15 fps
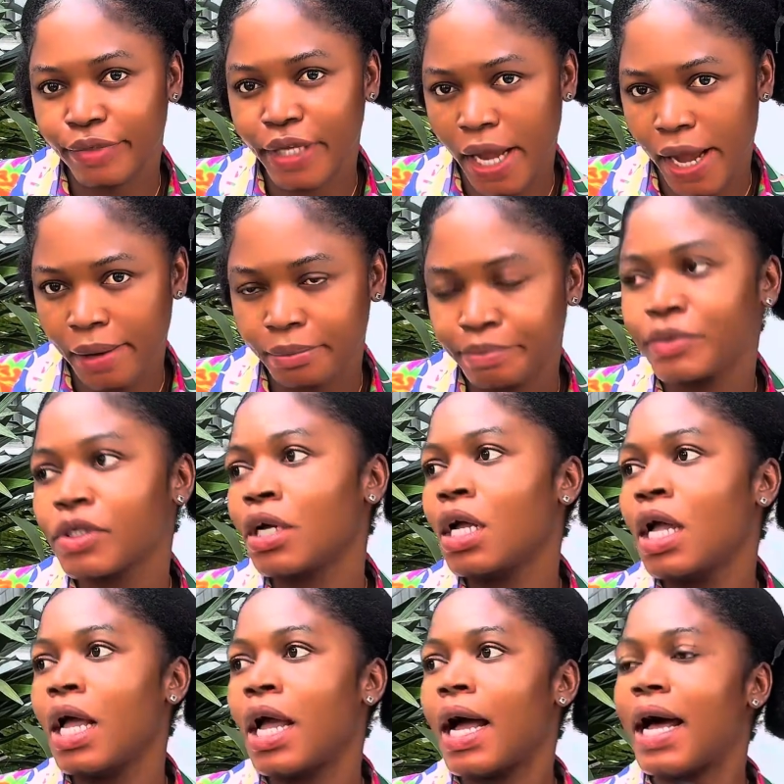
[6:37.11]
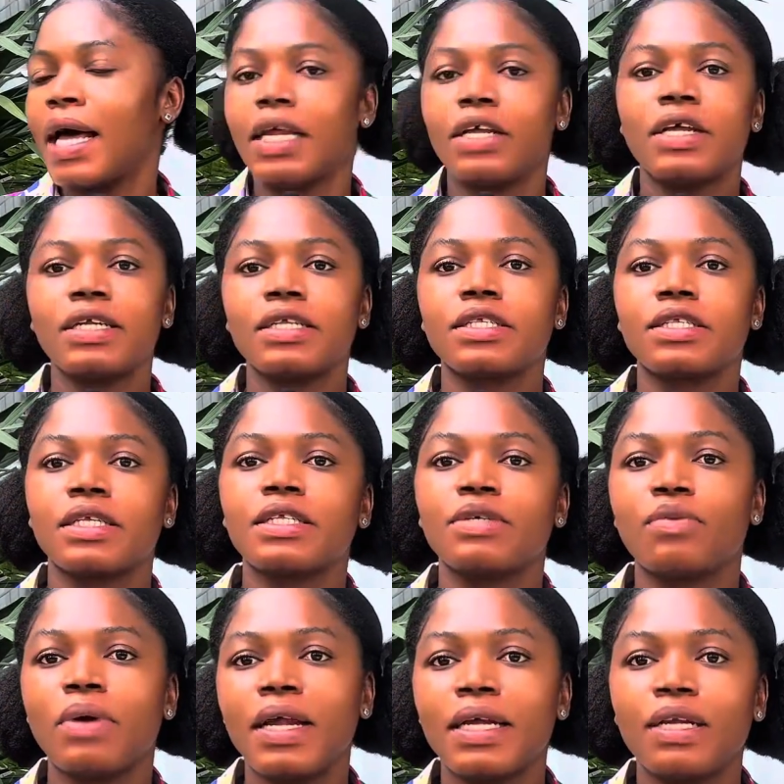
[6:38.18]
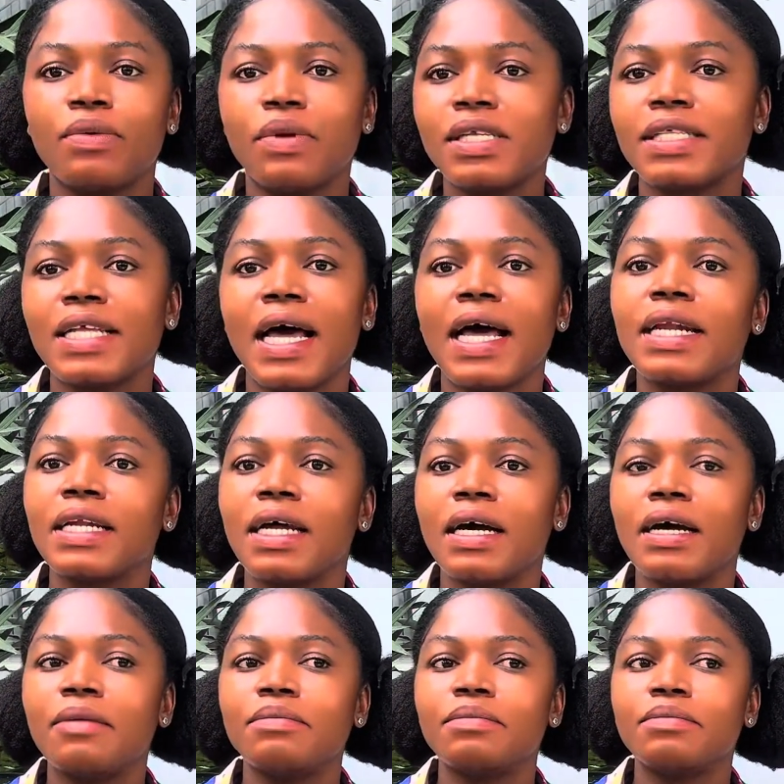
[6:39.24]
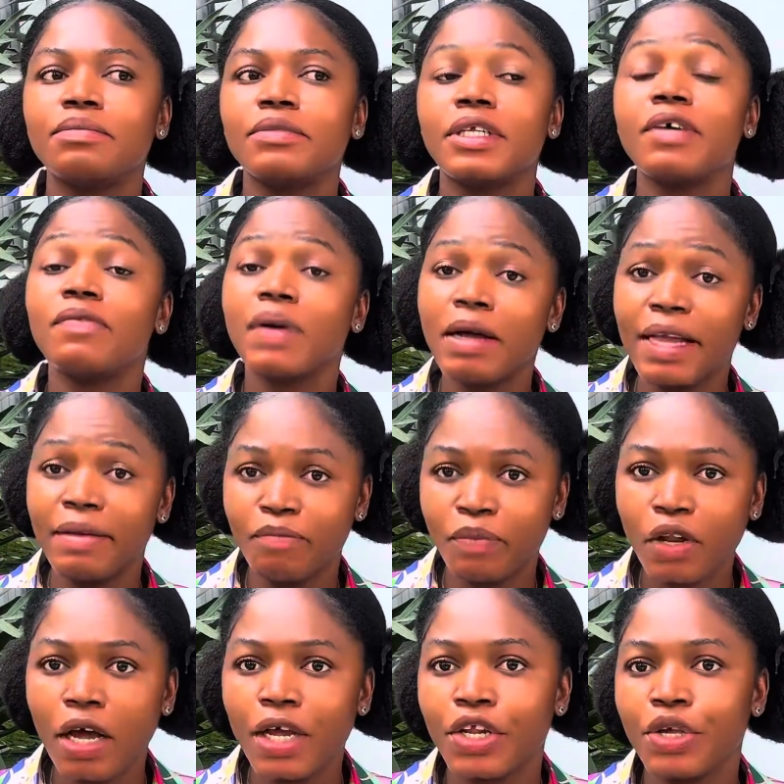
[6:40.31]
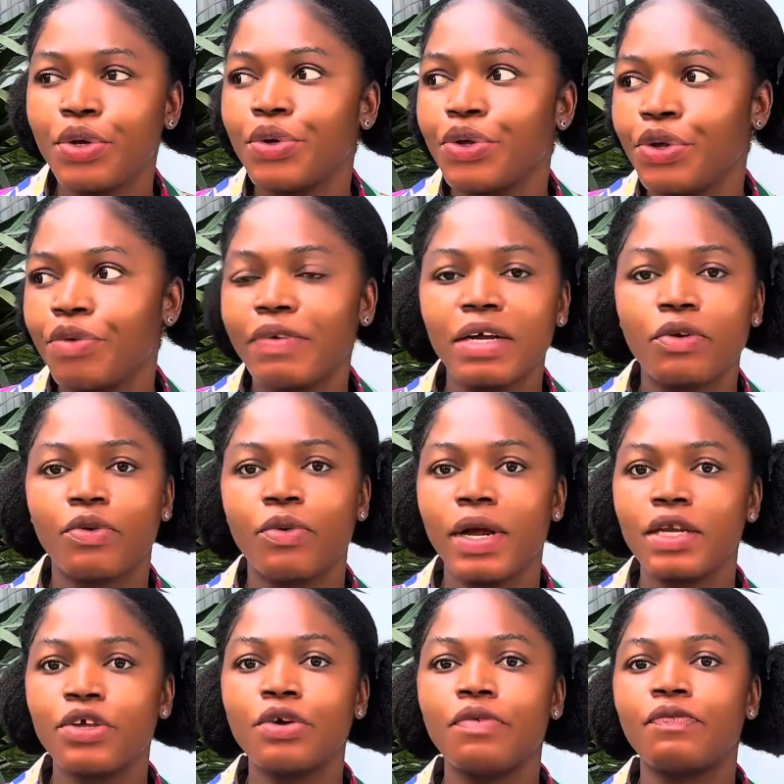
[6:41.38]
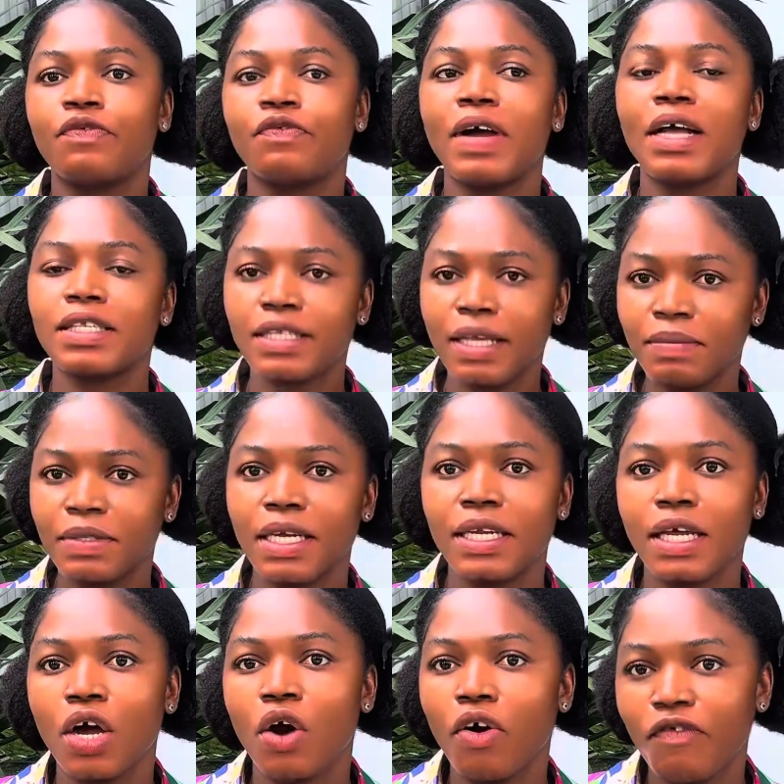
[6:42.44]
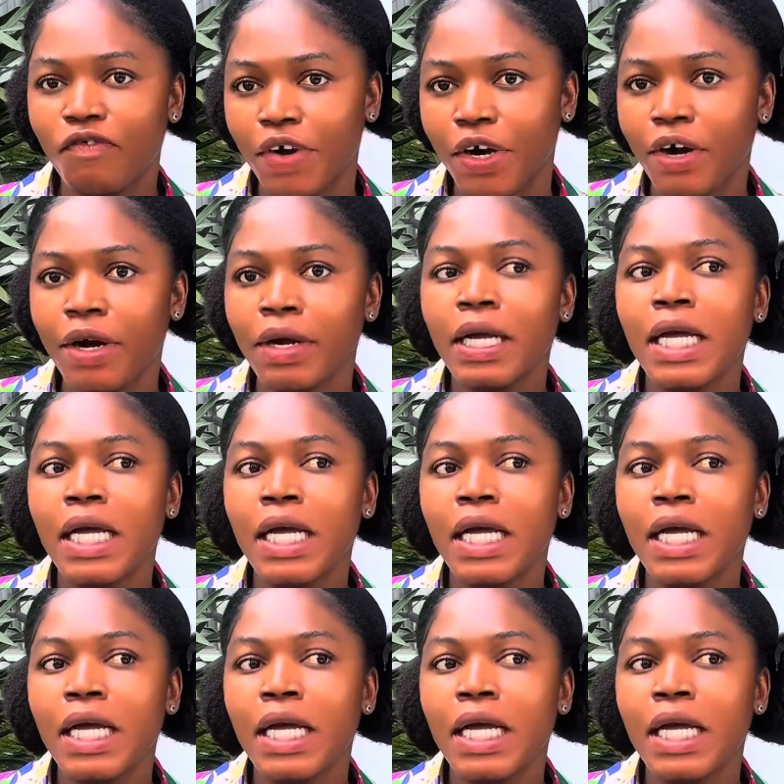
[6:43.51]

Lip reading: Yeah. And another, the ones that they've employed you, you've accepted their offer,